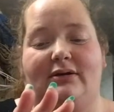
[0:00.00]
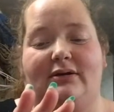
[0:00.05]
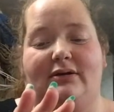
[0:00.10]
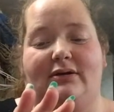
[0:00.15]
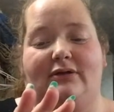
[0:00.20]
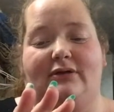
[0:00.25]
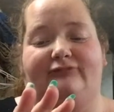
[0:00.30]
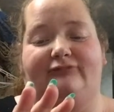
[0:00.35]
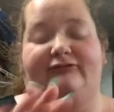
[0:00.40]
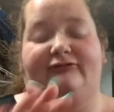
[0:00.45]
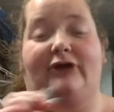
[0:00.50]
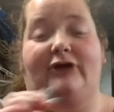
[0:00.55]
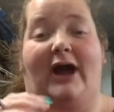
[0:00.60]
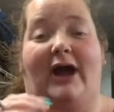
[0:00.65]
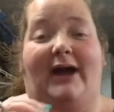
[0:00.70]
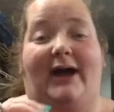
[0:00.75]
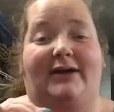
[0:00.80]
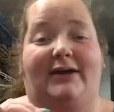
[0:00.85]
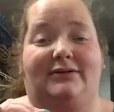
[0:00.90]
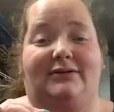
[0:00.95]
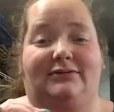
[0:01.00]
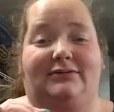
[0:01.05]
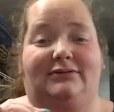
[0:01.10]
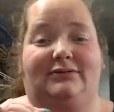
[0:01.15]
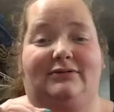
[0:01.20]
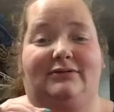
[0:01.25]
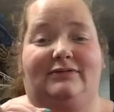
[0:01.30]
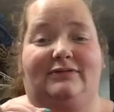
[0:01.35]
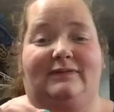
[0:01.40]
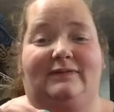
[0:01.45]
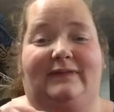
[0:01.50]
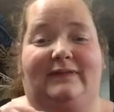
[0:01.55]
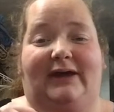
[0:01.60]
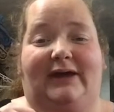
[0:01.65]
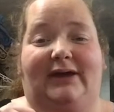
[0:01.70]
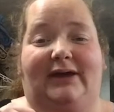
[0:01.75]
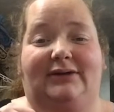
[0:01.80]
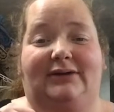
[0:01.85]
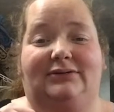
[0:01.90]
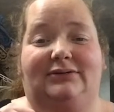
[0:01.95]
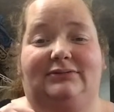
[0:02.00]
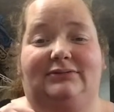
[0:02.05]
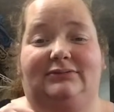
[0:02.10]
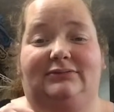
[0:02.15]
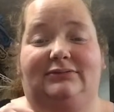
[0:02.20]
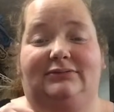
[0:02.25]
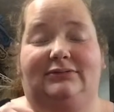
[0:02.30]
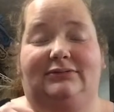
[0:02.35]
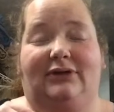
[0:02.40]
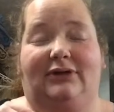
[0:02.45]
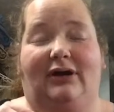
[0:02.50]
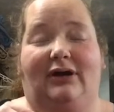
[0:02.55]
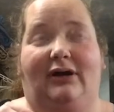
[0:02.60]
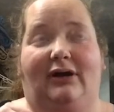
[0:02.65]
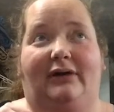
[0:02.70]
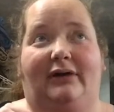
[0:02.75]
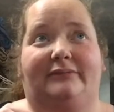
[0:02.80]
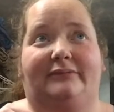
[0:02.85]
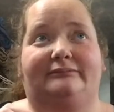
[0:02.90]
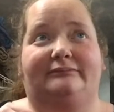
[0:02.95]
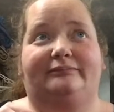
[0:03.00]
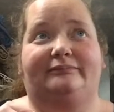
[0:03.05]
forgot that um